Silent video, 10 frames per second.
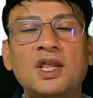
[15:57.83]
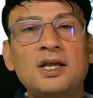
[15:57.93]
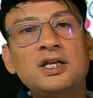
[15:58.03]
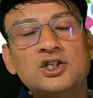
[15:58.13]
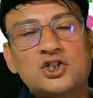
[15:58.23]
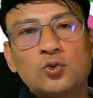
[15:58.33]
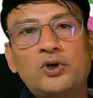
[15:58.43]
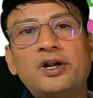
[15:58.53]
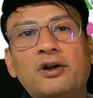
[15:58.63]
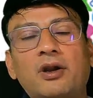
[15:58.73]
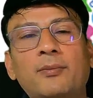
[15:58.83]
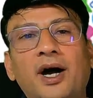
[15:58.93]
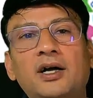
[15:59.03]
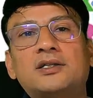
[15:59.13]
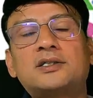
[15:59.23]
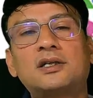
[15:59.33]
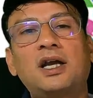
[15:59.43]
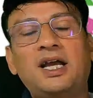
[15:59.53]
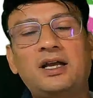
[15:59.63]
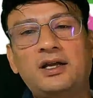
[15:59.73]
Student remarks
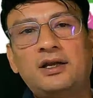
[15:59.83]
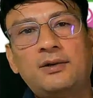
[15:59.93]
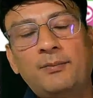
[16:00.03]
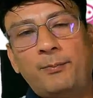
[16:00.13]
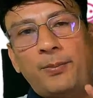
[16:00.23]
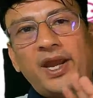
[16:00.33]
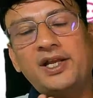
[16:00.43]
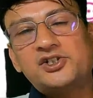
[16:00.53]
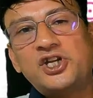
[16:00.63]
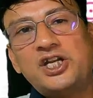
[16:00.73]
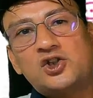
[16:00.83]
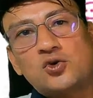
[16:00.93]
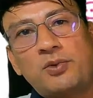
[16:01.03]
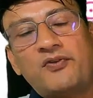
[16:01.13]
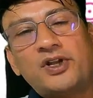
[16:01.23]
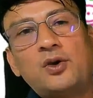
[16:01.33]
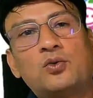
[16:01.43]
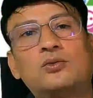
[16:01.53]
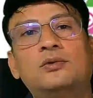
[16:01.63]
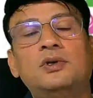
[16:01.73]
page needs to be with you.
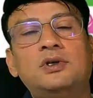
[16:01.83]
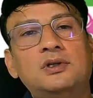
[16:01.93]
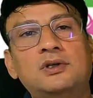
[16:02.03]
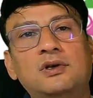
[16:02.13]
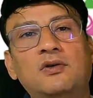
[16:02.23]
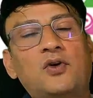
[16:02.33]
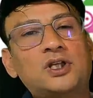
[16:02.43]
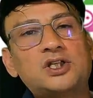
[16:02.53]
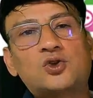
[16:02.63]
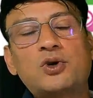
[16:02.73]
For the student